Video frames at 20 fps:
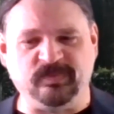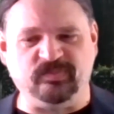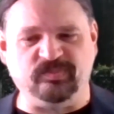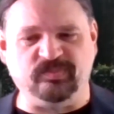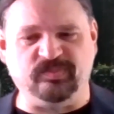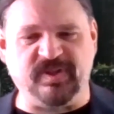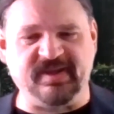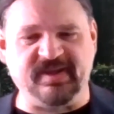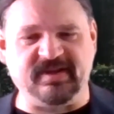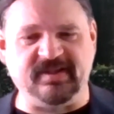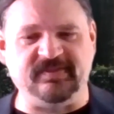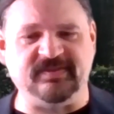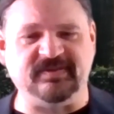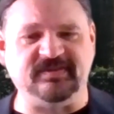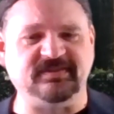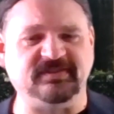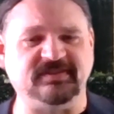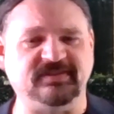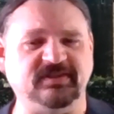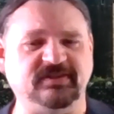But in the
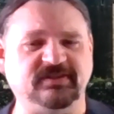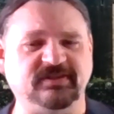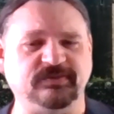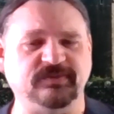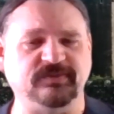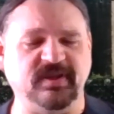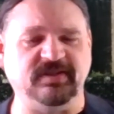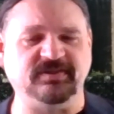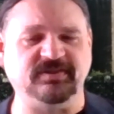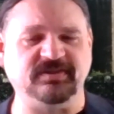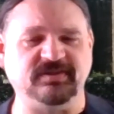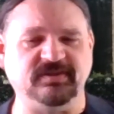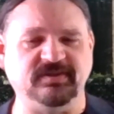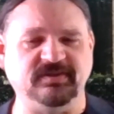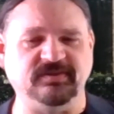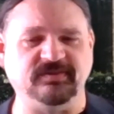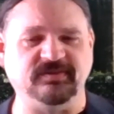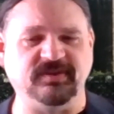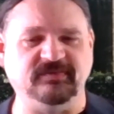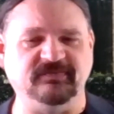
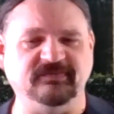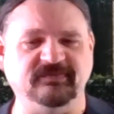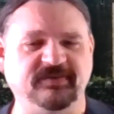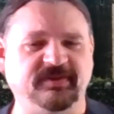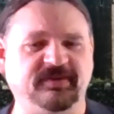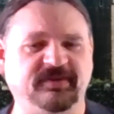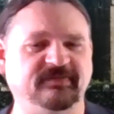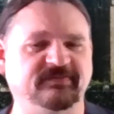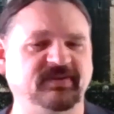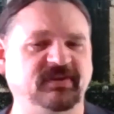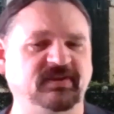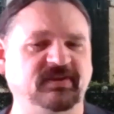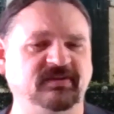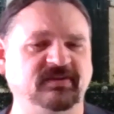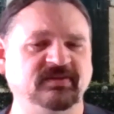situation involving